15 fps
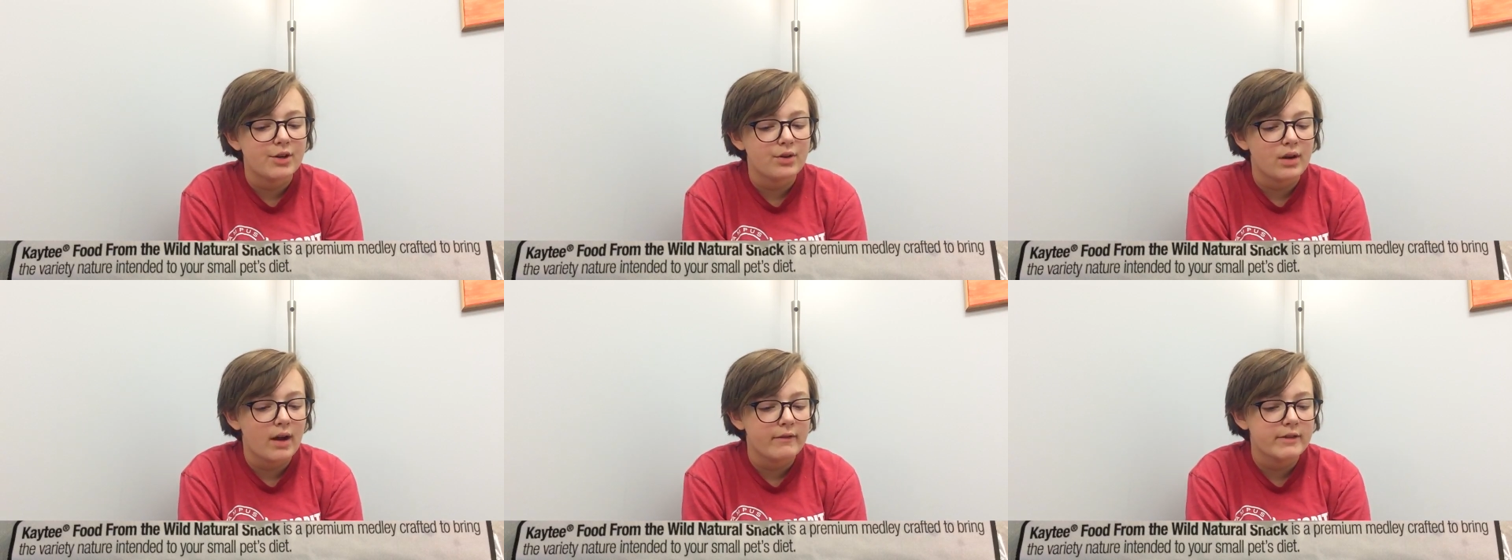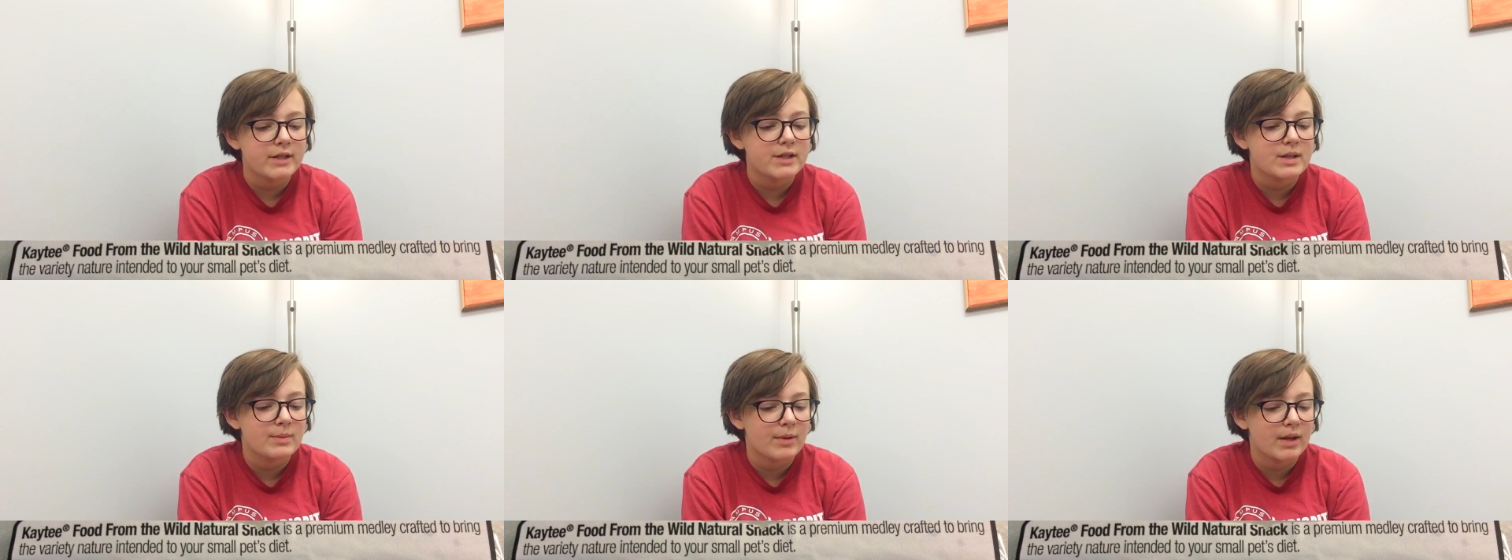
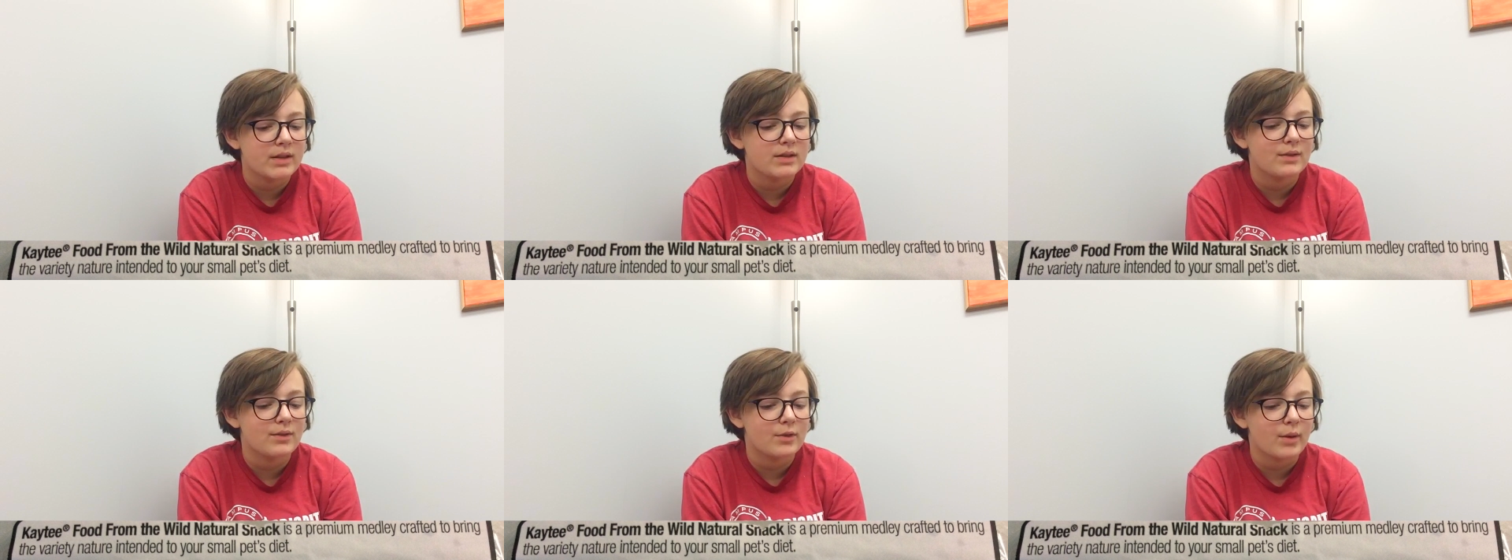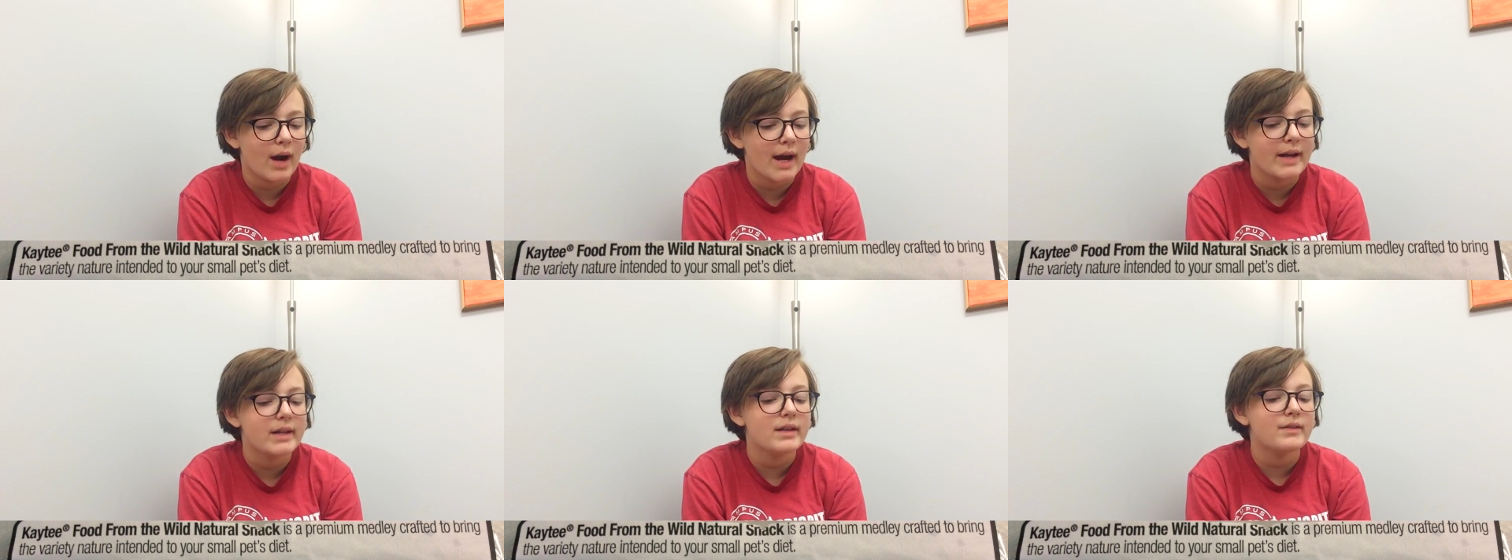crafted to bring the
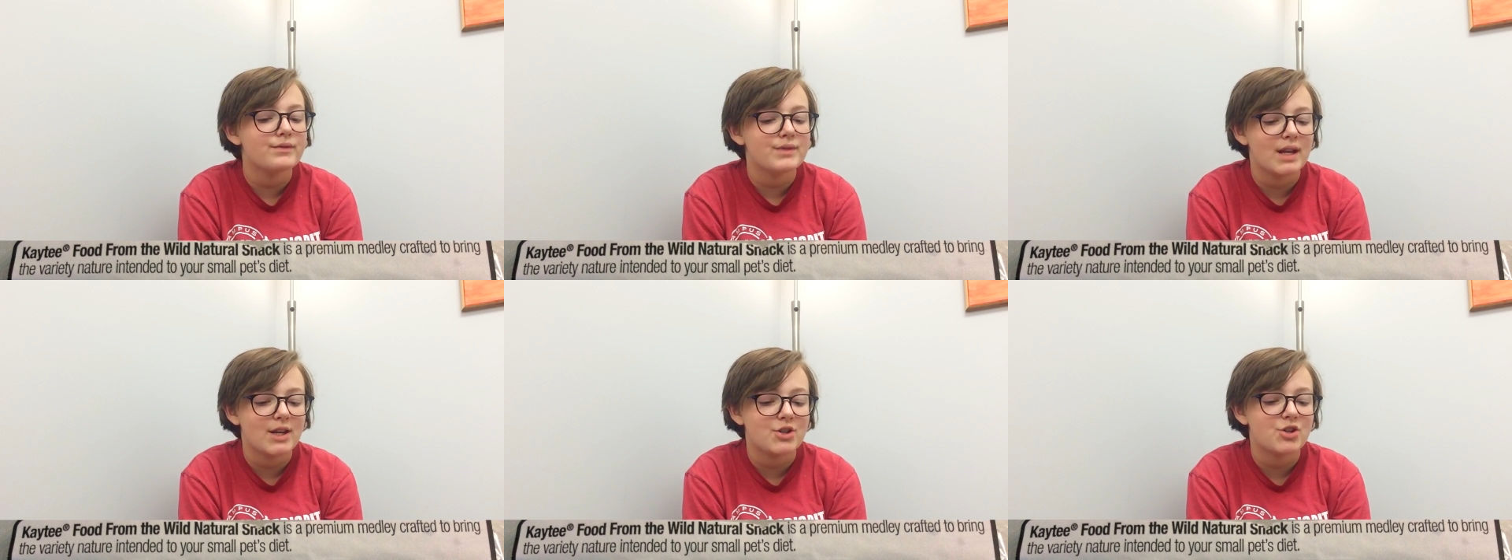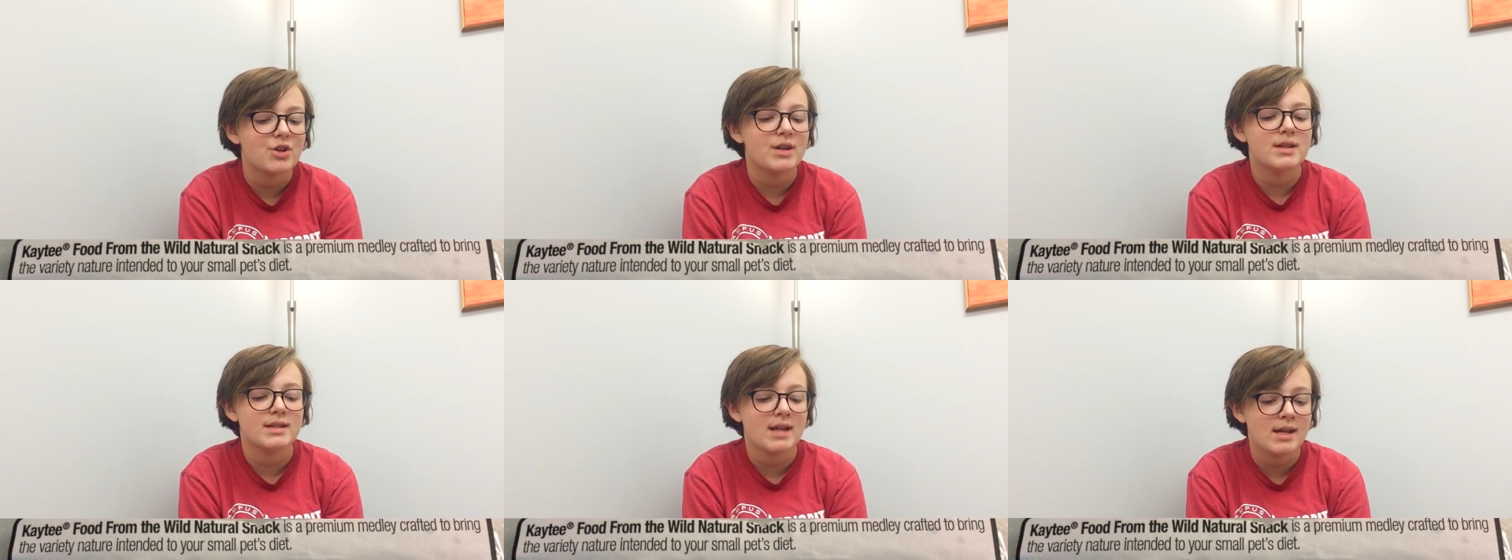variety of nature
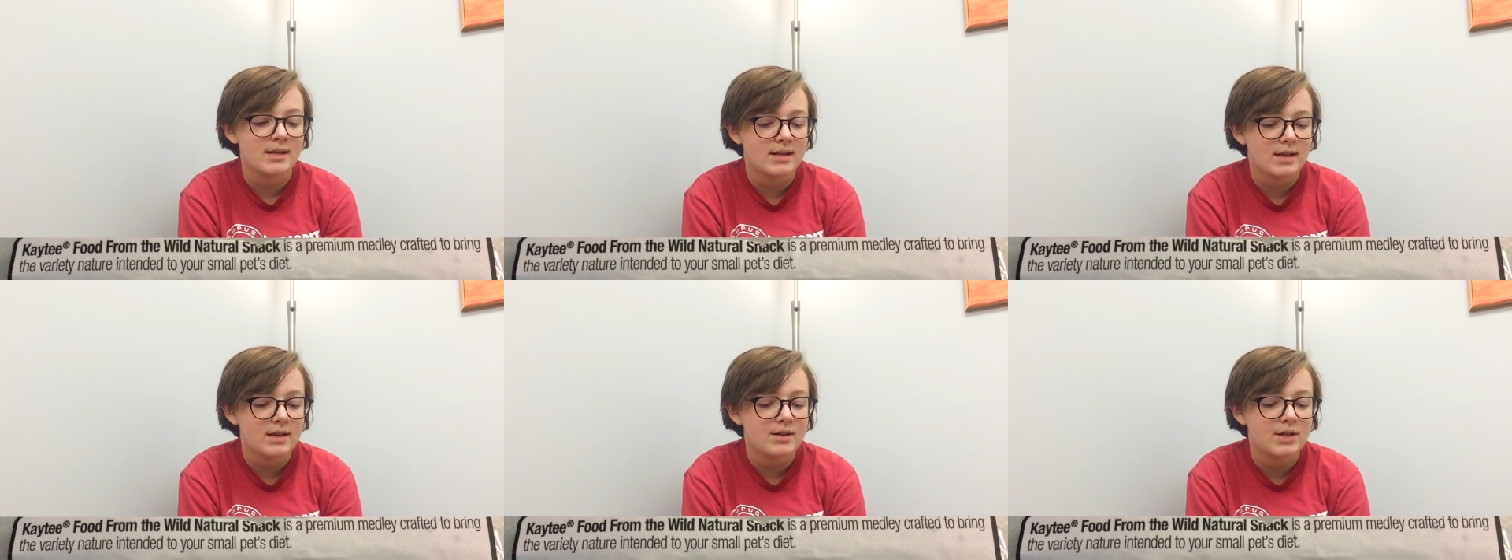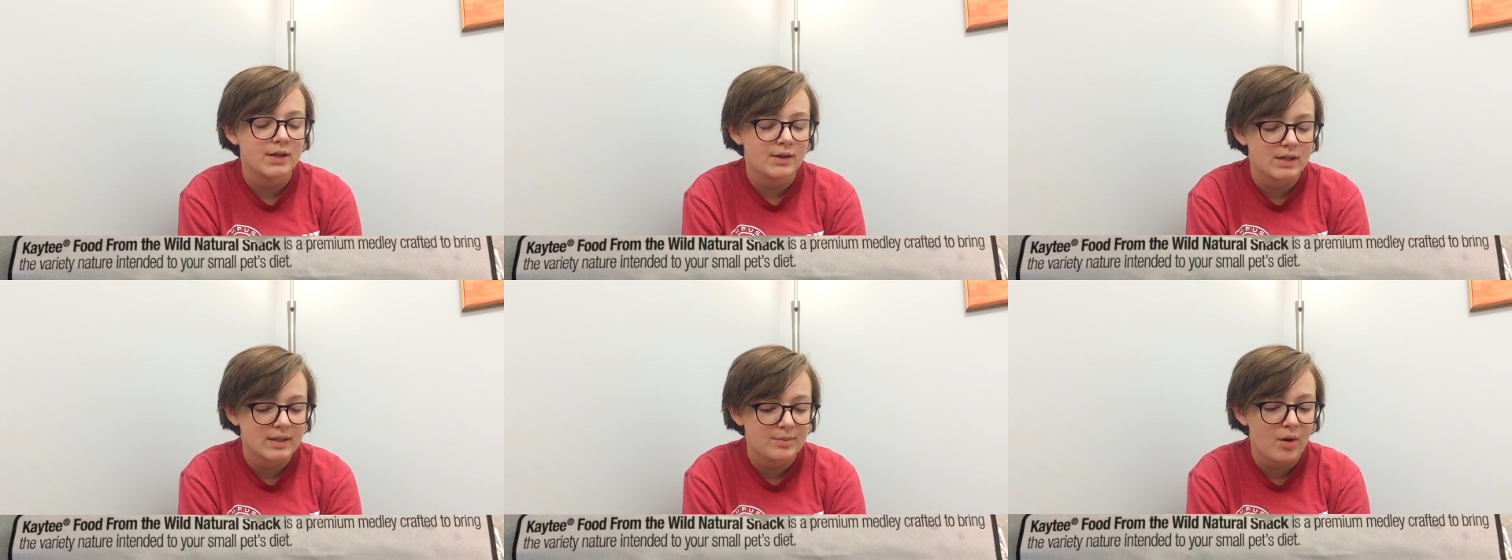intended to
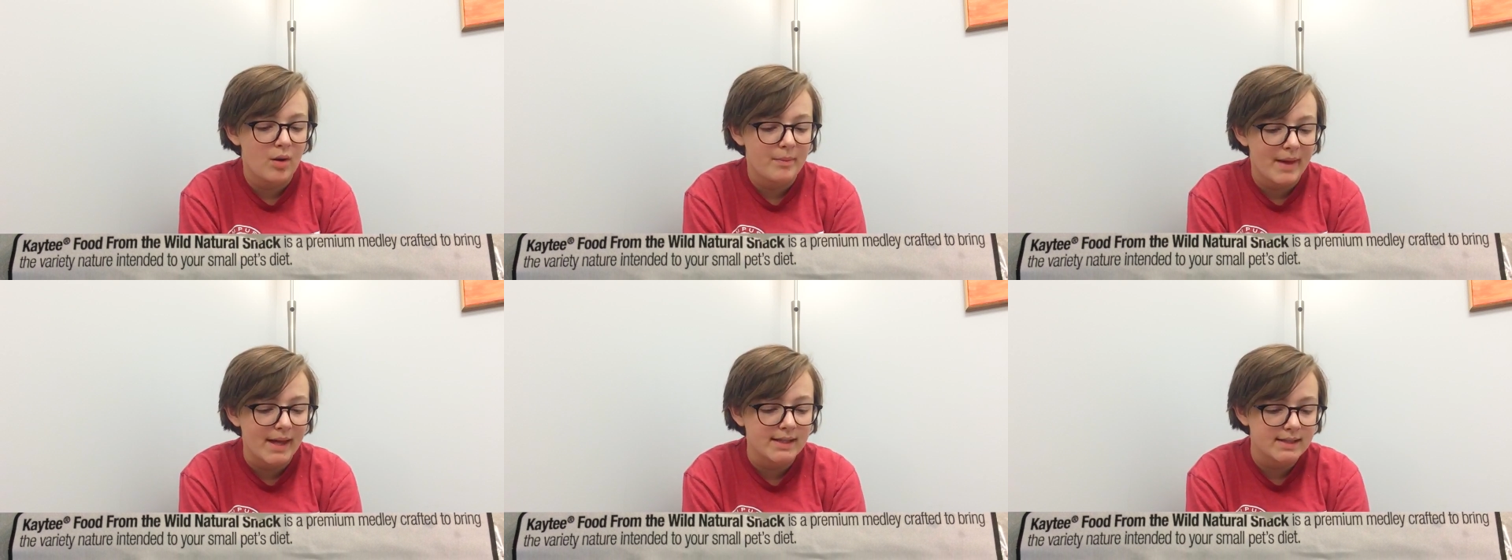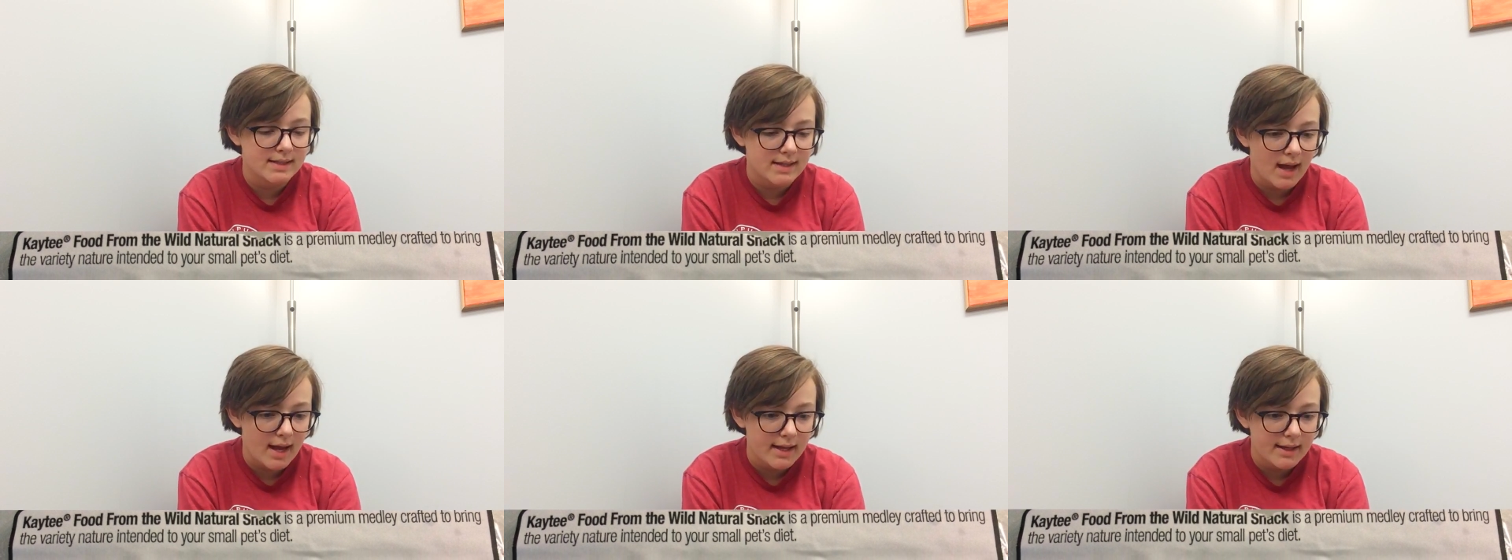your small pet's
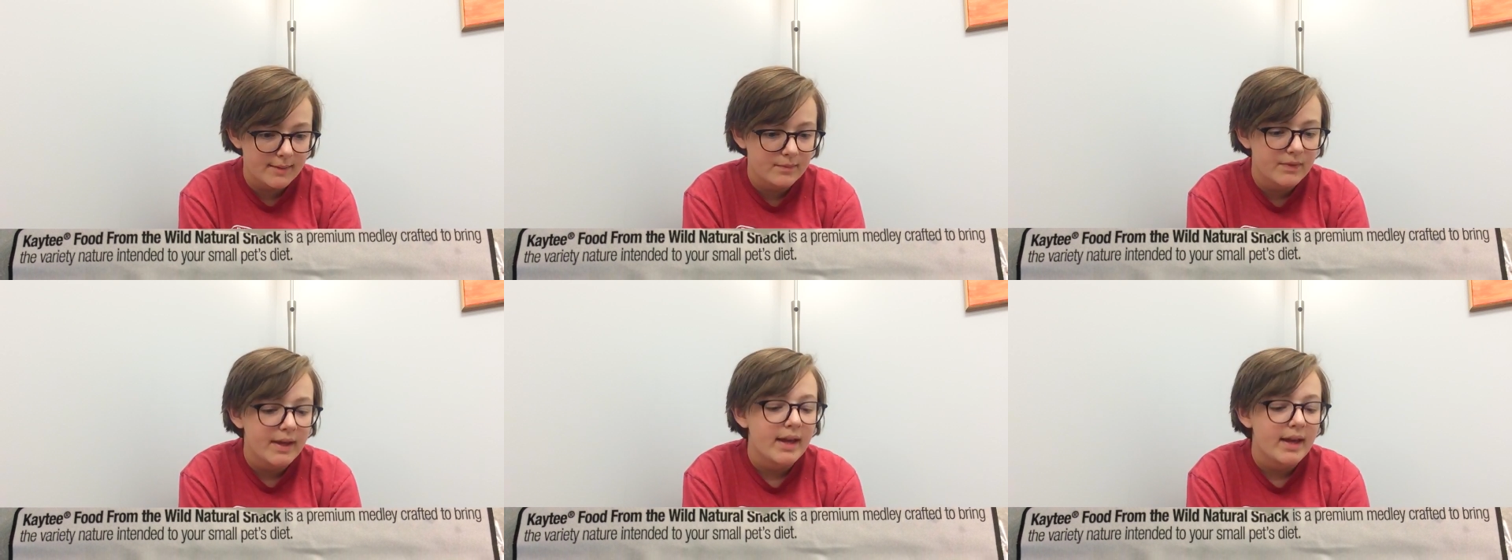diet.